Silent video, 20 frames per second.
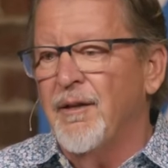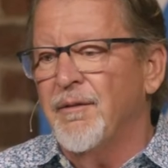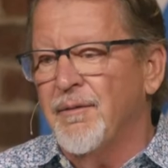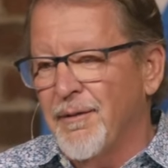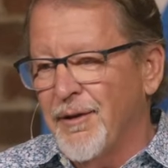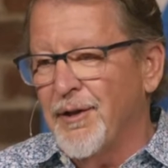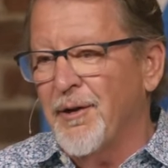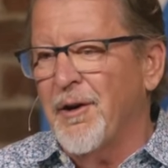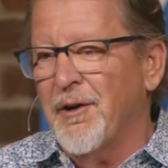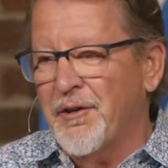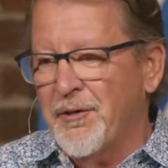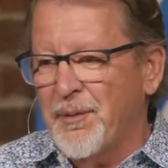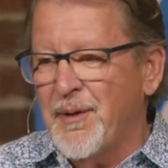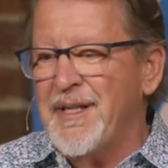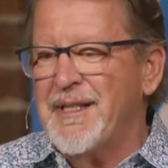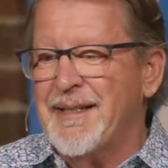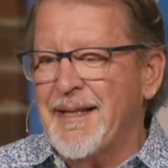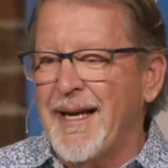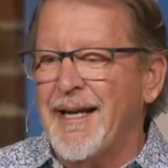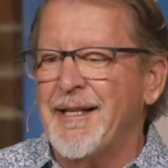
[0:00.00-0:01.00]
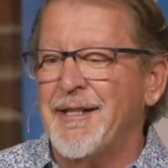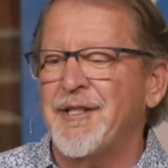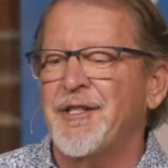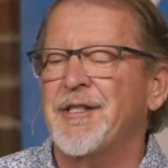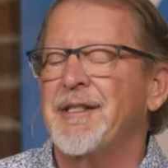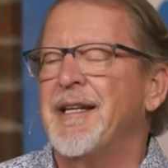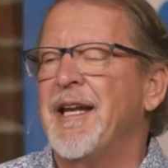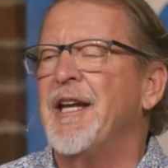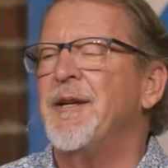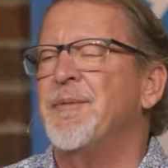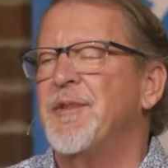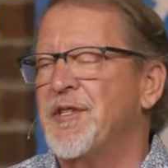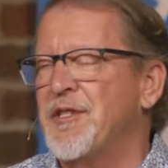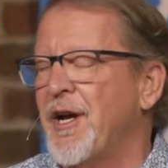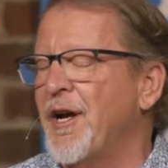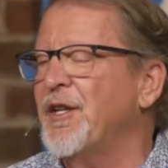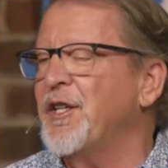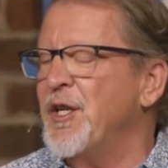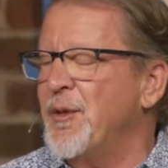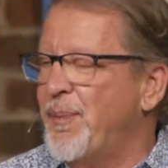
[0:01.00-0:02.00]
there are three sites named as
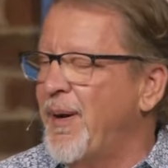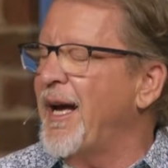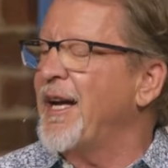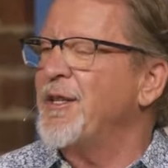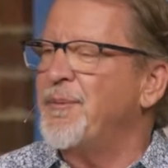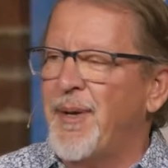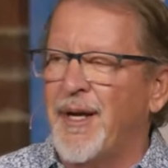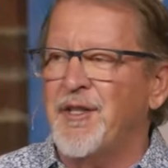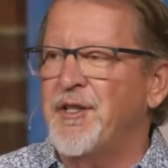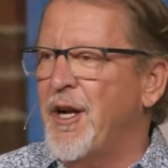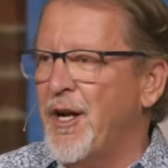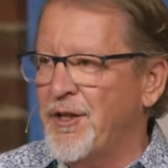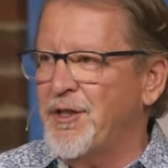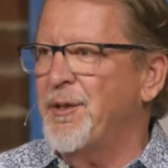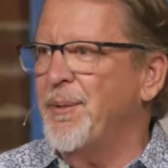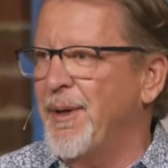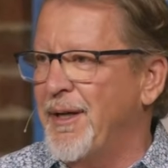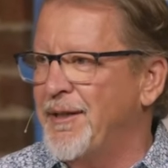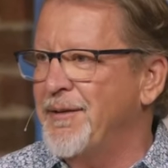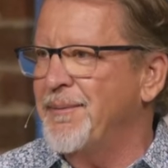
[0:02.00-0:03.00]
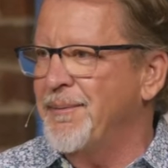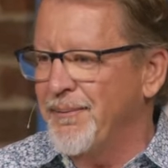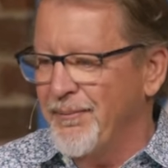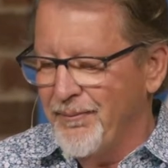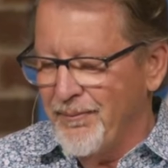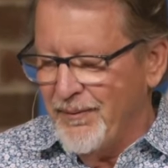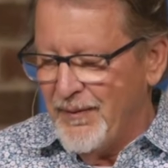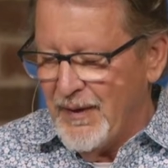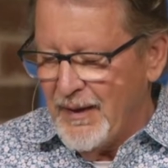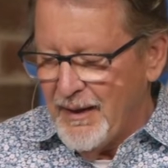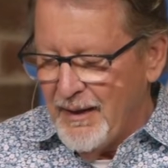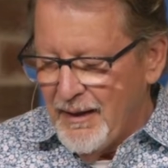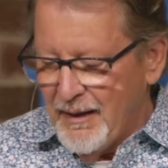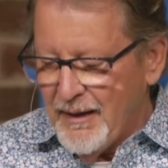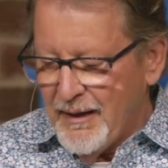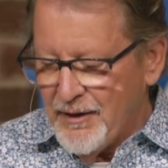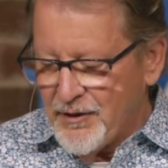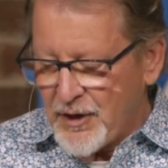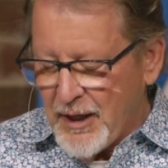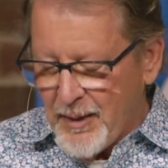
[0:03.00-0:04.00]
occupied by Joshua.
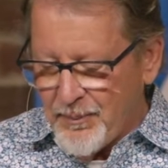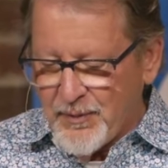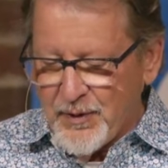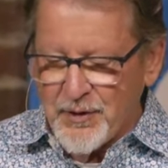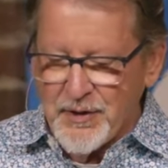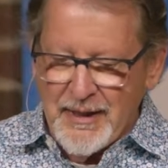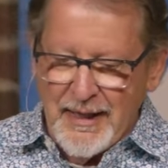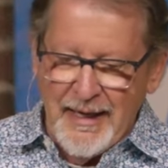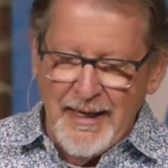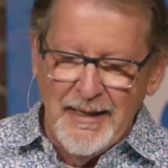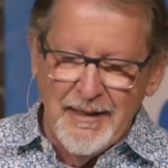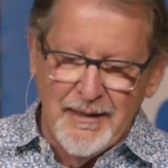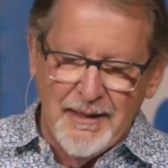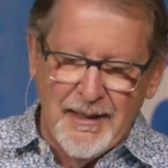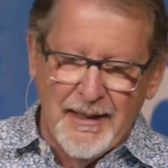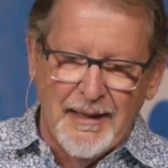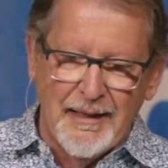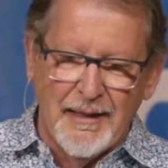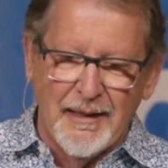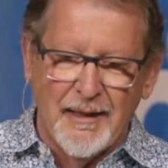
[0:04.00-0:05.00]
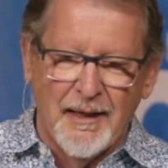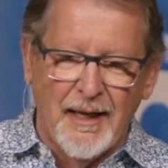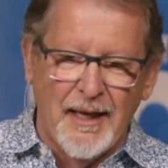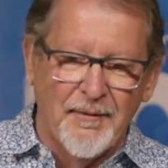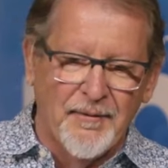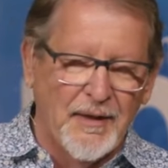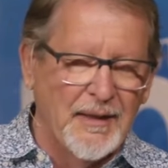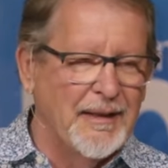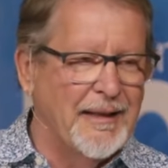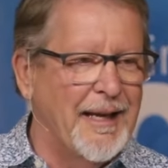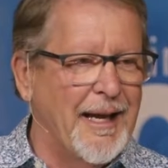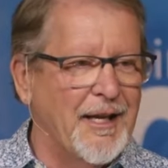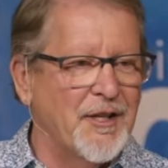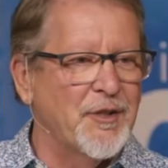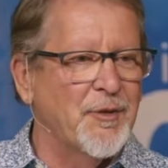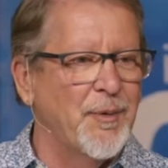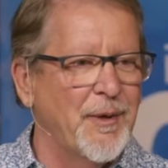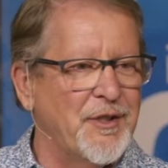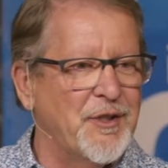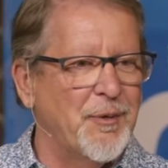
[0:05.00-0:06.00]
In chapters 8, 10, and 11,
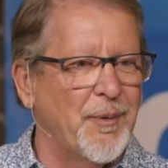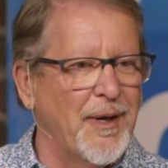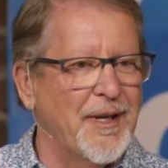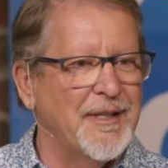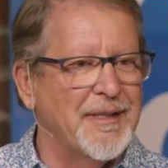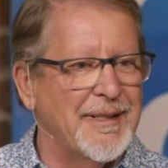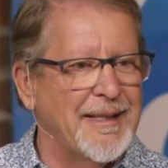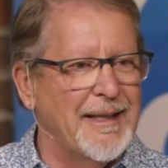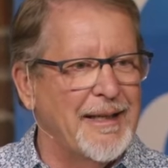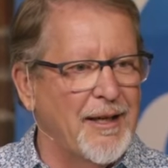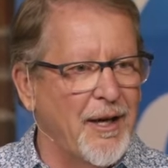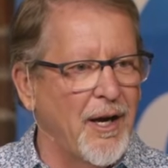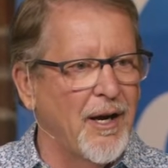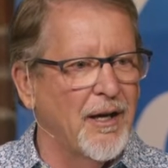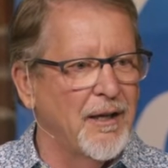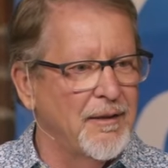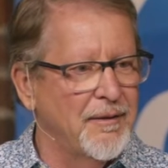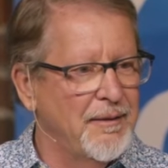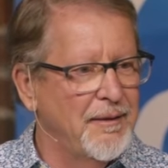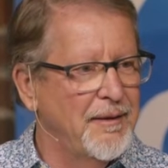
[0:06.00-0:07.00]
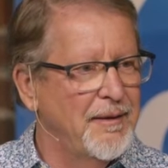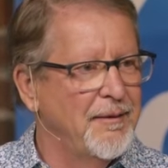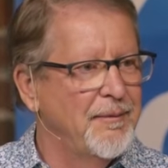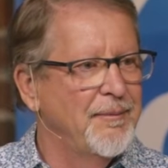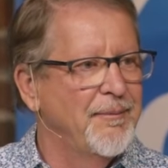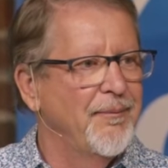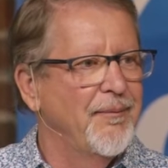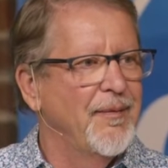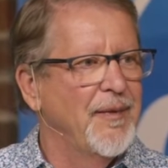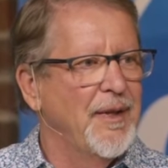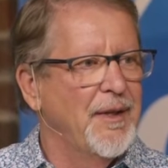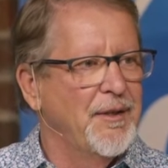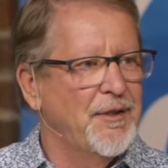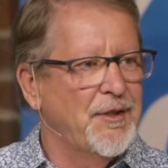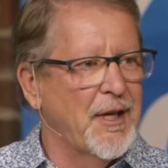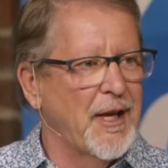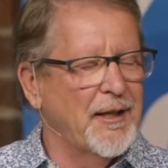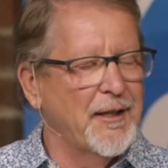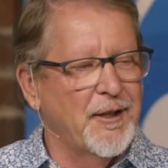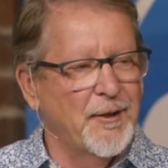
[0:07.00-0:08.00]
guess which ones they are?
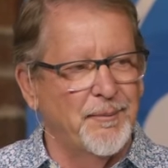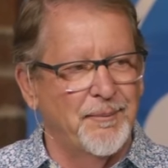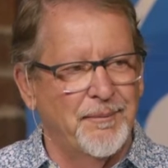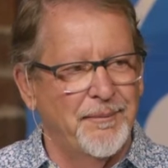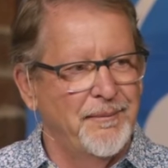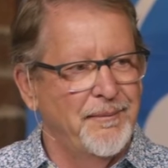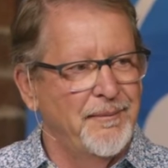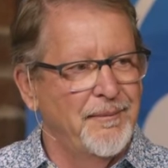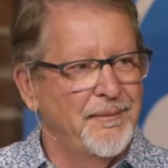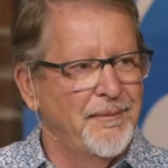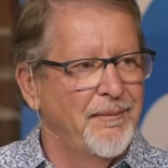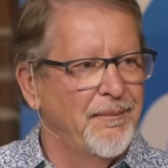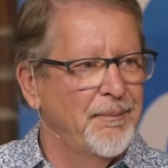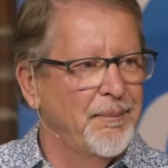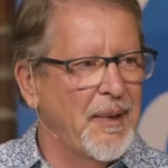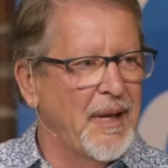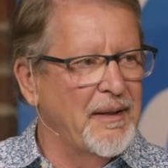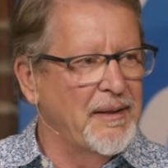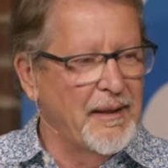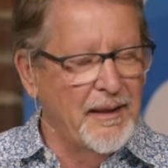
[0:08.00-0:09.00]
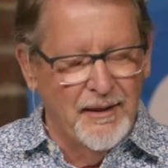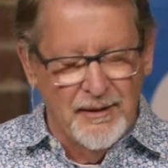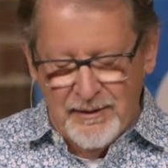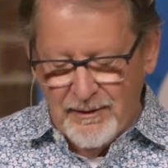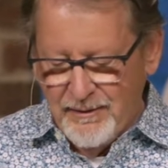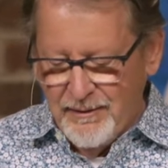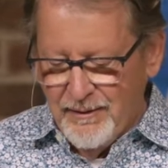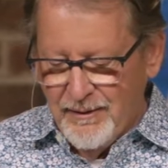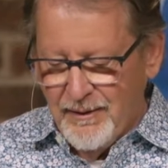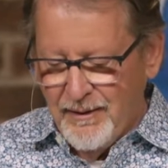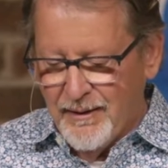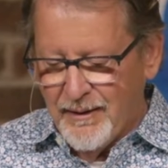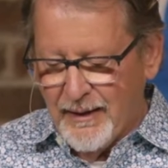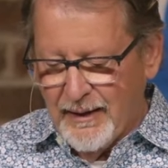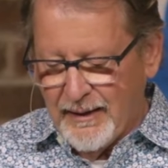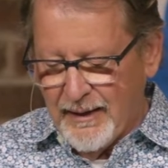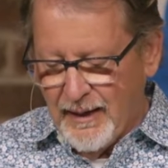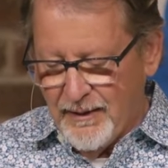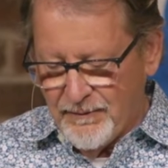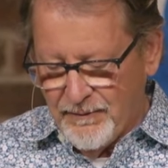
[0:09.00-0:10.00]
Shechem, Bethel,
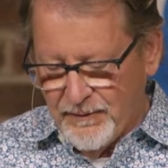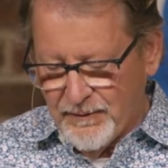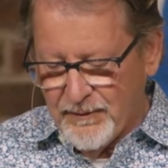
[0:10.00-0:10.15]
Negev.